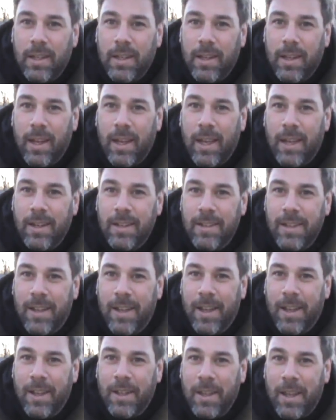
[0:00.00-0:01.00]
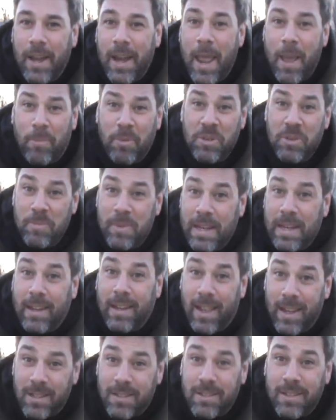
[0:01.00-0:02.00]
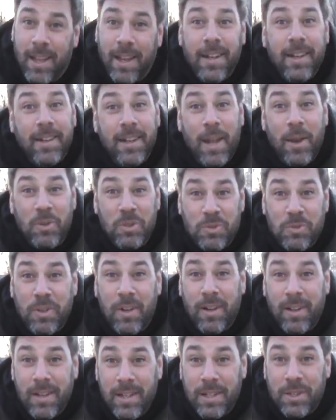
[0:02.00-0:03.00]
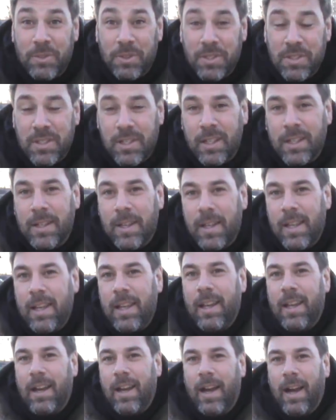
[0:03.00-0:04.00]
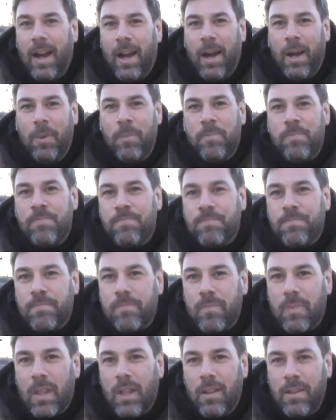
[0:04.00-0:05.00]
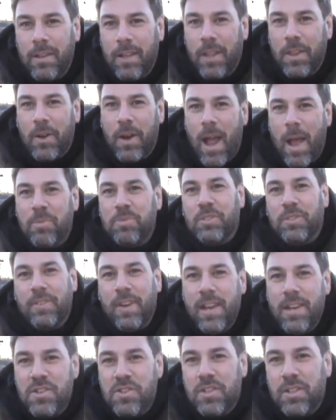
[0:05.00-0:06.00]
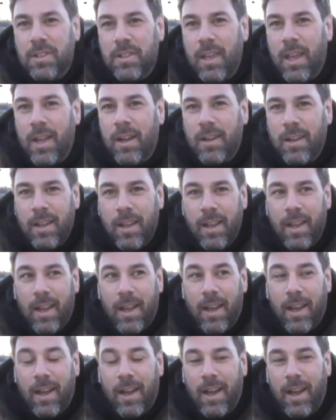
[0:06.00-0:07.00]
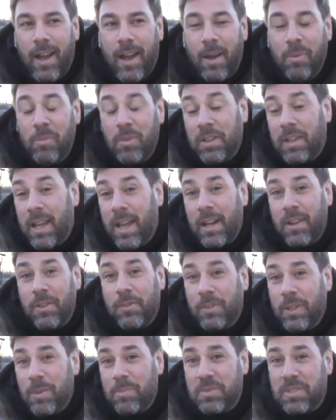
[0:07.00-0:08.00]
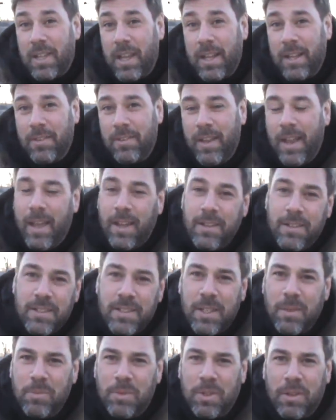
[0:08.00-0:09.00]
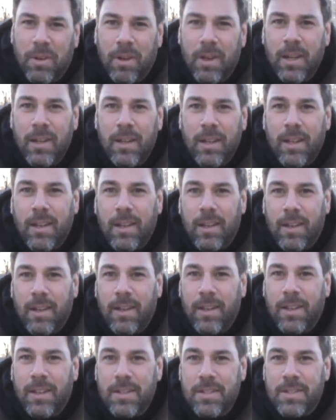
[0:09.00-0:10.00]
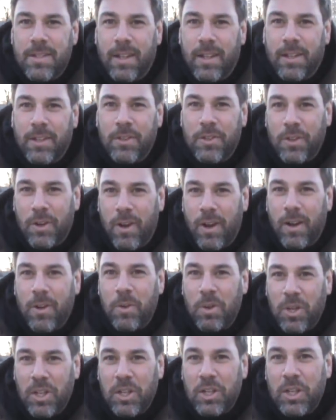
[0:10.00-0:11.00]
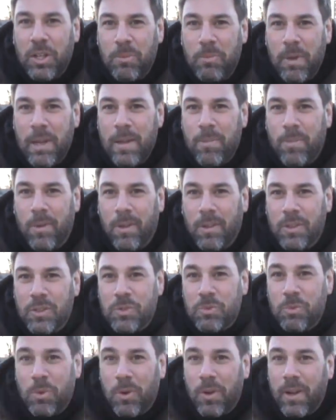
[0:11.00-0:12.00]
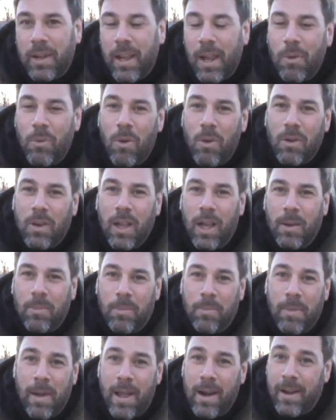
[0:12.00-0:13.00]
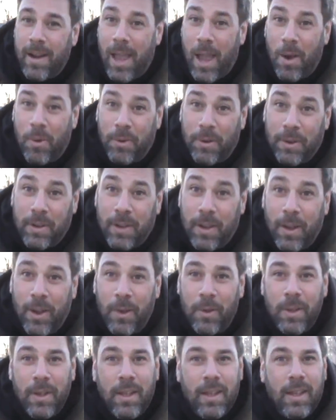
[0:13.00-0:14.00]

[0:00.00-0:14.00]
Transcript: and it happened to me last night, and that was very interesting. The other observation that, and kind of the flip side of that to some degree, is that there are really good people. This morning I woke up about an hour ago